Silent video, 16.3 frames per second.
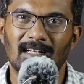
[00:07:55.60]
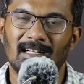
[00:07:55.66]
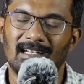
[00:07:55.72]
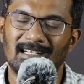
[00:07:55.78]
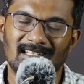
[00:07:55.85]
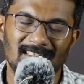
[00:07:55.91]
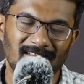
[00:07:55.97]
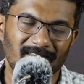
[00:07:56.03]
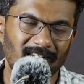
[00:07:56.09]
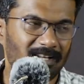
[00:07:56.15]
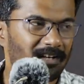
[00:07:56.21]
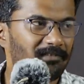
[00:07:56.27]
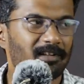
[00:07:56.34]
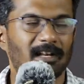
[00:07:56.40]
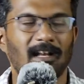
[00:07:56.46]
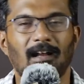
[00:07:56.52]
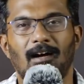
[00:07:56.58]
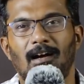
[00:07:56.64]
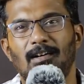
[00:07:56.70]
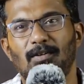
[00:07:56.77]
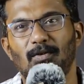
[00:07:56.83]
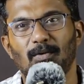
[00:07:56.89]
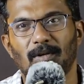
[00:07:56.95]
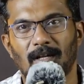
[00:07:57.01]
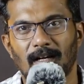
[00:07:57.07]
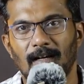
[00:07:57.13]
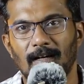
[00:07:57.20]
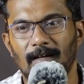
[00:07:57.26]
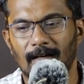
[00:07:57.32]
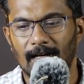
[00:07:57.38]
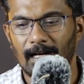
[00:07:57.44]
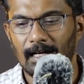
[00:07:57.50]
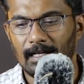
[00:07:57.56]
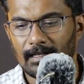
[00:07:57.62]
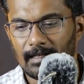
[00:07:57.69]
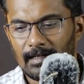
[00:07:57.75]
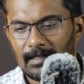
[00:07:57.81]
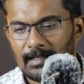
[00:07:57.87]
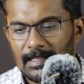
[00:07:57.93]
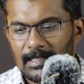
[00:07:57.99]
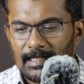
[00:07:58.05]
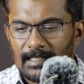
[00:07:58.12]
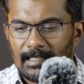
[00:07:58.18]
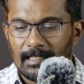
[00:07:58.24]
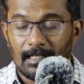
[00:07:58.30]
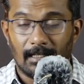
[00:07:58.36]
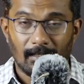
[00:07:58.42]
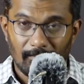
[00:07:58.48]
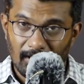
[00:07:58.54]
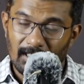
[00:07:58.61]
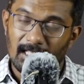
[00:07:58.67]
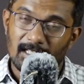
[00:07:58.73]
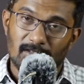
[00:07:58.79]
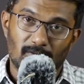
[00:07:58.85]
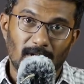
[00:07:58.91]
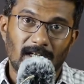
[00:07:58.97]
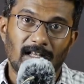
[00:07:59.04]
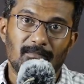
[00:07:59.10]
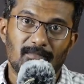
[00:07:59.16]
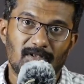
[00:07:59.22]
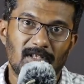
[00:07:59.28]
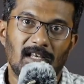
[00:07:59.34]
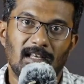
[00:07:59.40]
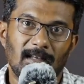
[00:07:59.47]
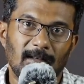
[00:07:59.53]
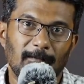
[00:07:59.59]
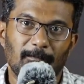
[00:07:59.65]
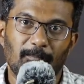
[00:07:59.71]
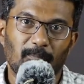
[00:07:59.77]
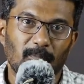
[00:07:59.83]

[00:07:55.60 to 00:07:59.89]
It's very, very hard to trade, right? Anyway, that's what I'm saying.